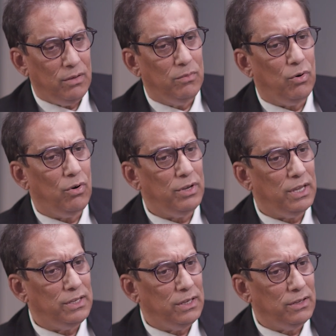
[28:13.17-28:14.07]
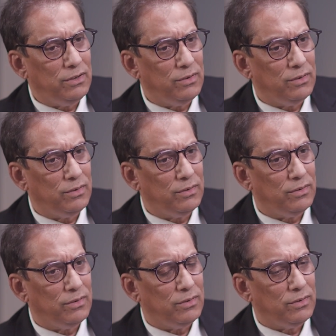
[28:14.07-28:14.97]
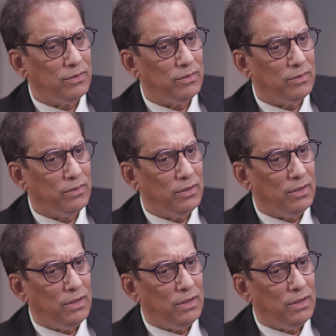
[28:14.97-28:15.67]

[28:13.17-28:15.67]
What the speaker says: More and more, but is that enough?